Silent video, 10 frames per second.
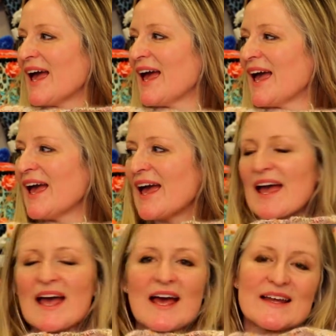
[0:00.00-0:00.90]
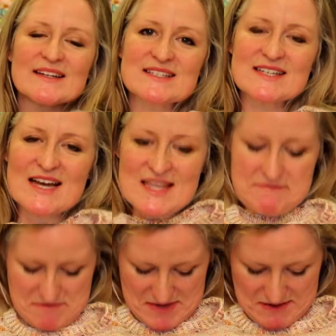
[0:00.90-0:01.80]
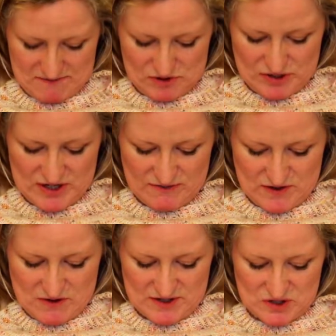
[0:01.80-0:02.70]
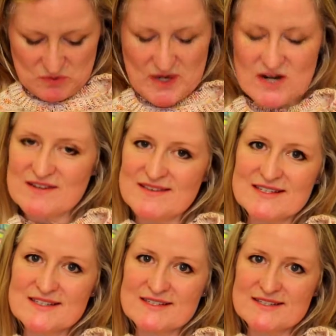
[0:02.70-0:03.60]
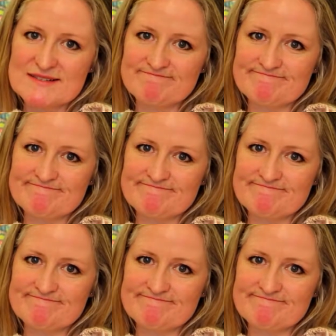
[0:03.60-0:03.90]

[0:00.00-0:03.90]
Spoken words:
and I am looking forward to wearing this